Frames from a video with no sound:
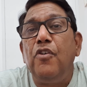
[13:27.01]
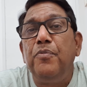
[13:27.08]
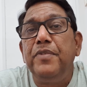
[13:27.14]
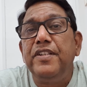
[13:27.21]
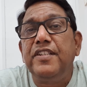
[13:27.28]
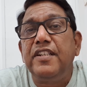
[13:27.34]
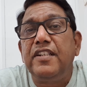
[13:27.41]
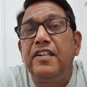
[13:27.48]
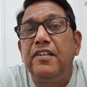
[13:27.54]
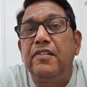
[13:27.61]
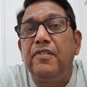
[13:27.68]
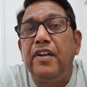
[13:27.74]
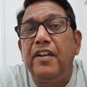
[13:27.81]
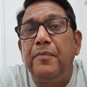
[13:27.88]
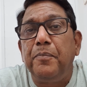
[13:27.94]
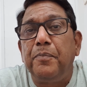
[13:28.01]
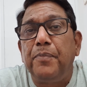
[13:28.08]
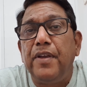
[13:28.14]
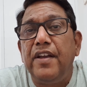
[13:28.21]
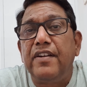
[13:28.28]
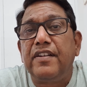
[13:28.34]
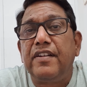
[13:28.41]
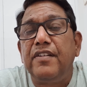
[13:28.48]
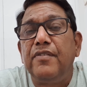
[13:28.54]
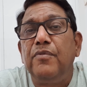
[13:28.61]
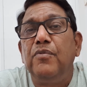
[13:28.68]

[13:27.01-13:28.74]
much it will impact,